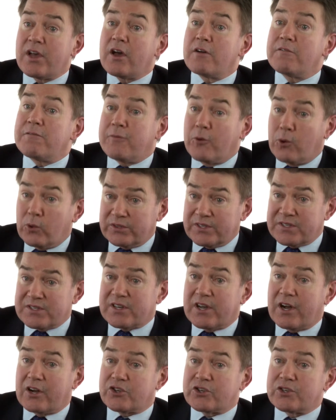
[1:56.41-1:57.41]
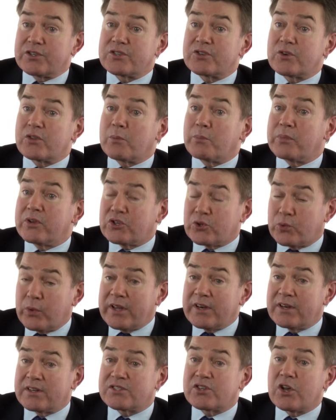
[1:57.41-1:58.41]
for discussion so that
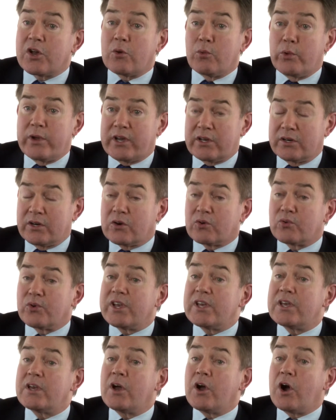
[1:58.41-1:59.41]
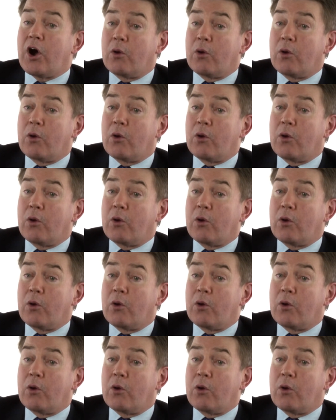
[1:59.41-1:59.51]
between us we could agree